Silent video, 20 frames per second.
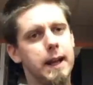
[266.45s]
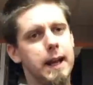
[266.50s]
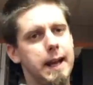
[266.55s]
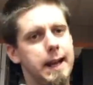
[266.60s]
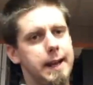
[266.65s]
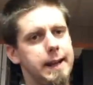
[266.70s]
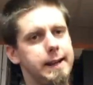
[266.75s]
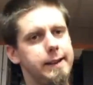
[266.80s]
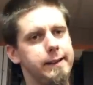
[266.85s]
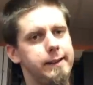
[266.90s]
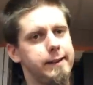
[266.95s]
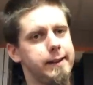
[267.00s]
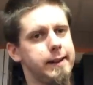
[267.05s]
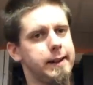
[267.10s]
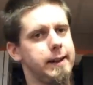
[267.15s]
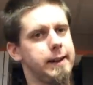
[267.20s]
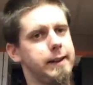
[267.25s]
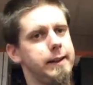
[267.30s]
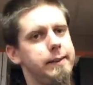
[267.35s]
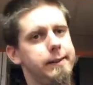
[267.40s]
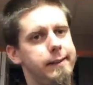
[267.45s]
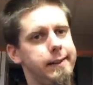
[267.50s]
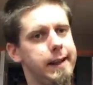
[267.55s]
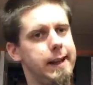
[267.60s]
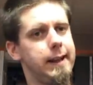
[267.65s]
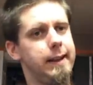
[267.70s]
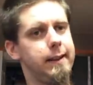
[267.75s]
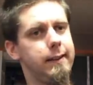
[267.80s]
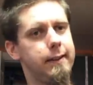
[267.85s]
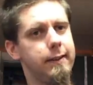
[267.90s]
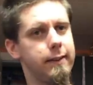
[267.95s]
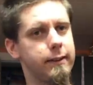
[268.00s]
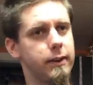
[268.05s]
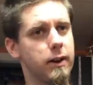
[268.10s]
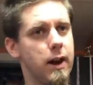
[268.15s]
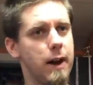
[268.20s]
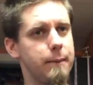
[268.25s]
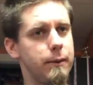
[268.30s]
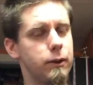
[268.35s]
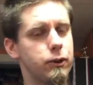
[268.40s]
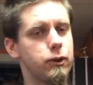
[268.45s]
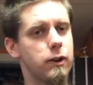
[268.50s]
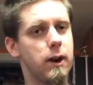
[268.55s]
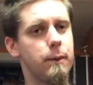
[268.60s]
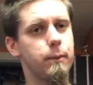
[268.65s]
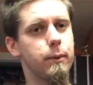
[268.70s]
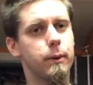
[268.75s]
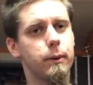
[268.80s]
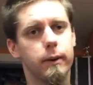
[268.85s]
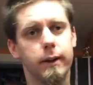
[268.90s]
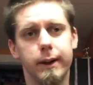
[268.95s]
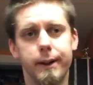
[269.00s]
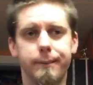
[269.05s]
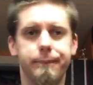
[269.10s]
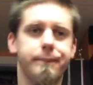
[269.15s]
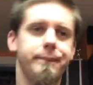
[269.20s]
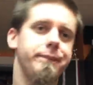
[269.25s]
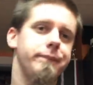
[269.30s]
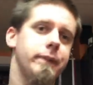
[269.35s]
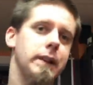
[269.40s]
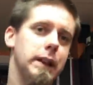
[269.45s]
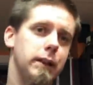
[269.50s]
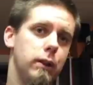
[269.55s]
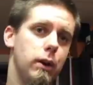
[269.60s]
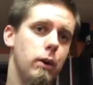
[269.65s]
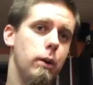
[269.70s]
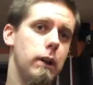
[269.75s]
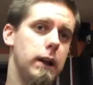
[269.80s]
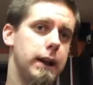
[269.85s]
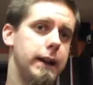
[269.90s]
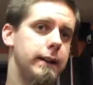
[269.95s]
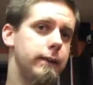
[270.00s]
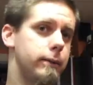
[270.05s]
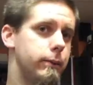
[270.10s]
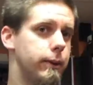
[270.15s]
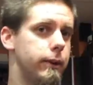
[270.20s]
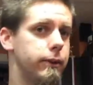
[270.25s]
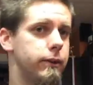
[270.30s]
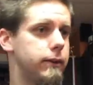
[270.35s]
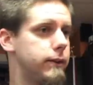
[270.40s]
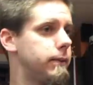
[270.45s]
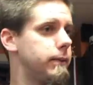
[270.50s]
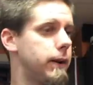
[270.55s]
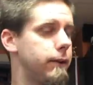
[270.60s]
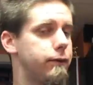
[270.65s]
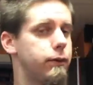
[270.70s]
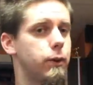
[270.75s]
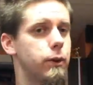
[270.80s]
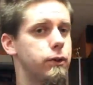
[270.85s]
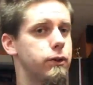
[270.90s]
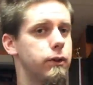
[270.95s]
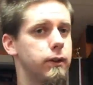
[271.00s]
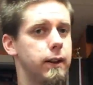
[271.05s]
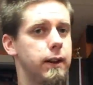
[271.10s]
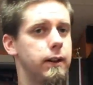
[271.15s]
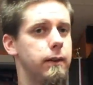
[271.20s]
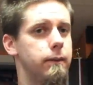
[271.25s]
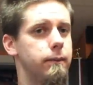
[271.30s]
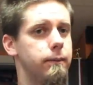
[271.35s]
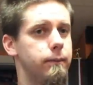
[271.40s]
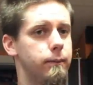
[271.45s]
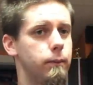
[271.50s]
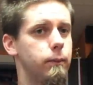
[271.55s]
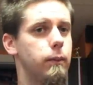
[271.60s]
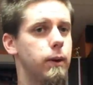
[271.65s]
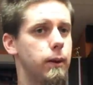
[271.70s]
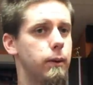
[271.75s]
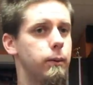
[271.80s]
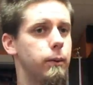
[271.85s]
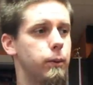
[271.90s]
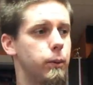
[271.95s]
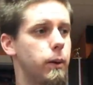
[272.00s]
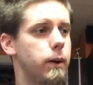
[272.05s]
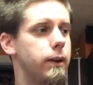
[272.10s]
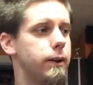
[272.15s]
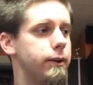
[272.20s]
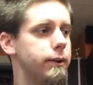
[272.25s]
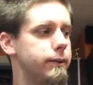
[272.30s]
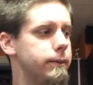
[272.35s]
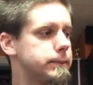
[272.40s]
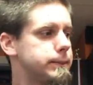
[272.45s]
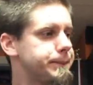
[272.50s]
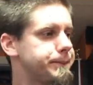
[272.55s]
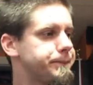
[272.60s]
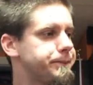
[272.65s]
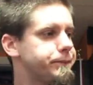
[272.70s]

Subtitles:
And the time in the shop we were in, low light was unfortunately what was.